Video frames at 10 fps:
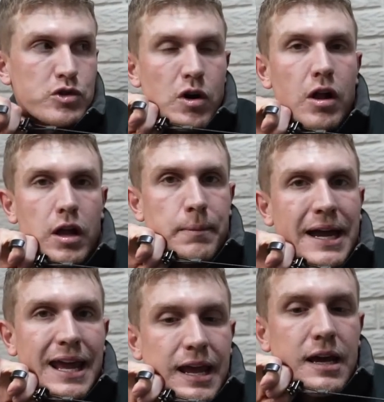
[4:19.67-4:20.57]
draw on
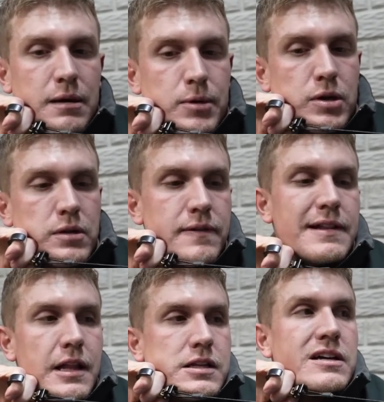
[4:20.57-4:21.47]
my animal,
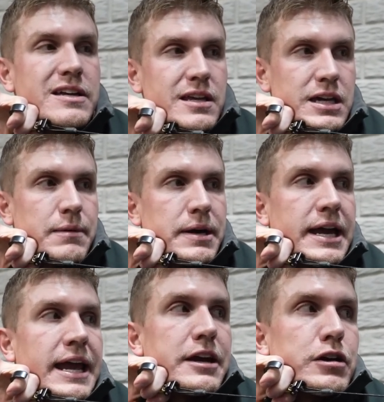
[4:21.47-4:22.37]
get my
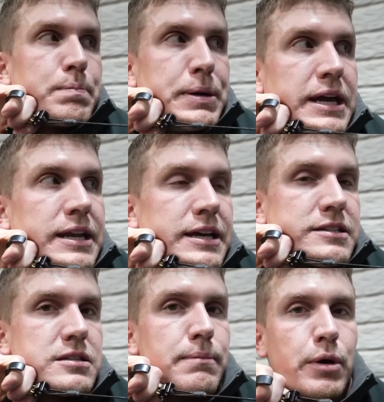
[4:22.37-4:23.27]
anchor, pin
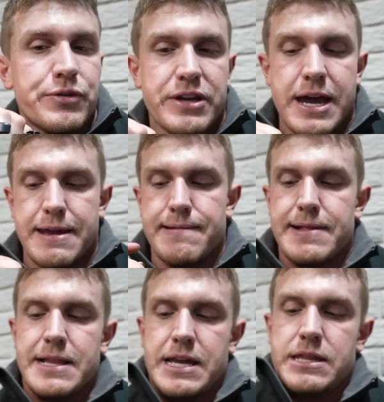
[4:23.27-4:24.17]
hits the bullseye,
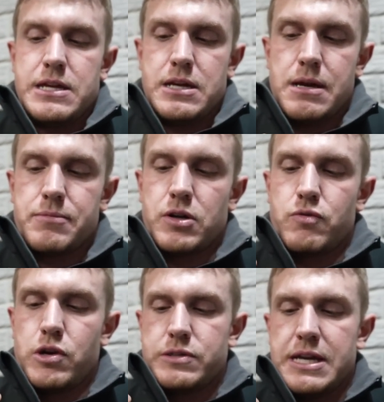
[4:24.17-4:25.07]
and then I'm gonna
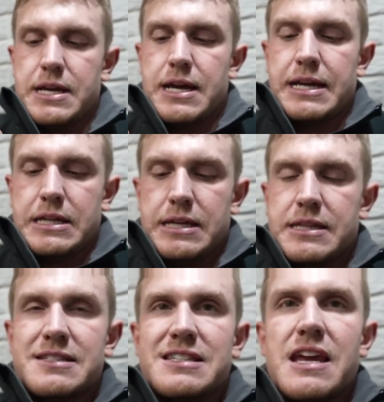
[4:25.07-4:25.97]
rotate. I click
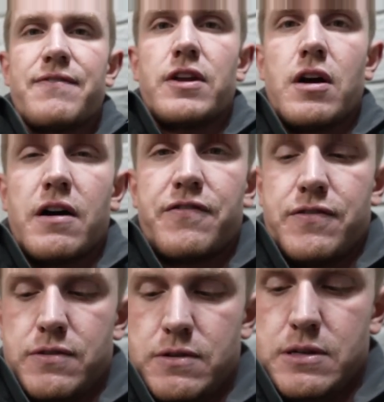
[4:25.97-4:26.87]
the safety
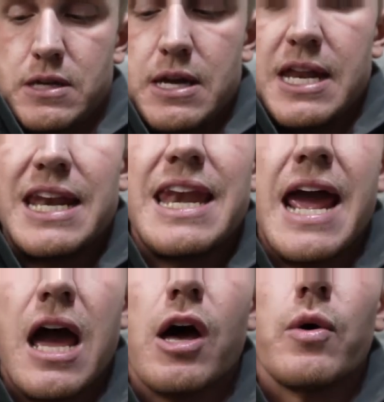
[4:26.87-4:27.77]
off.
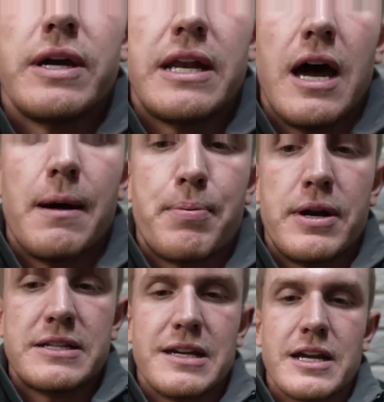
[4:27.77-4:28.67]
Now it
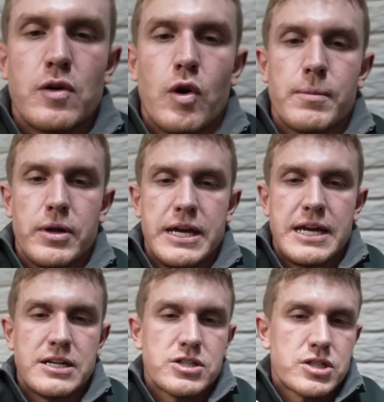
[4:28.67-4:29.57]
operates like a normal
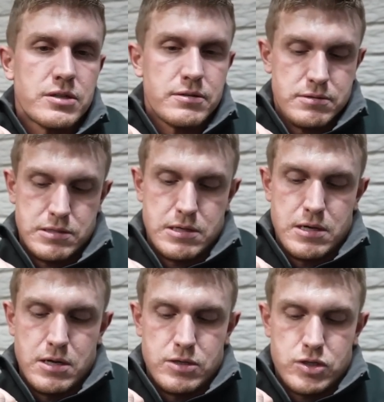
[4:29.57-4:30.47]
hinge.
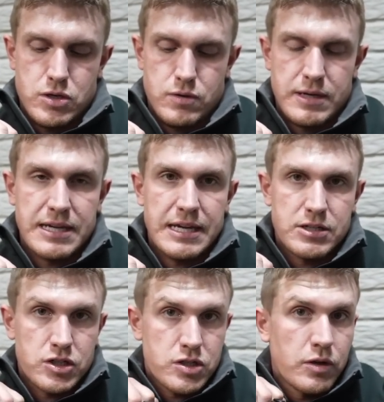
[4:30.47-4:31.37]
So again,
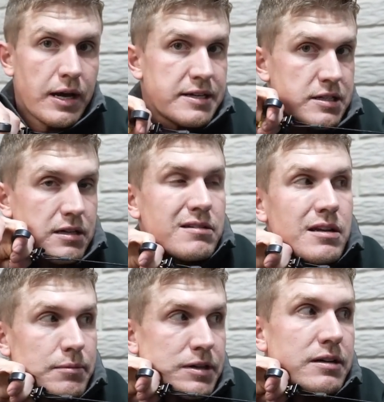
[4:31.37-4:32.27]
just so you guys can,
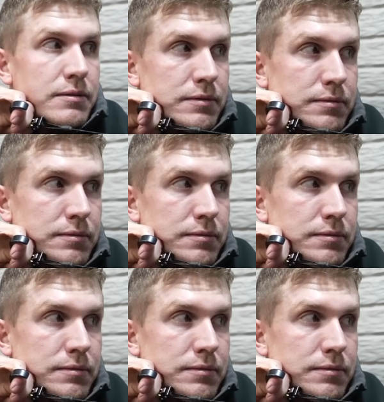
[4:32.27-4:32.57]
I'm gonna,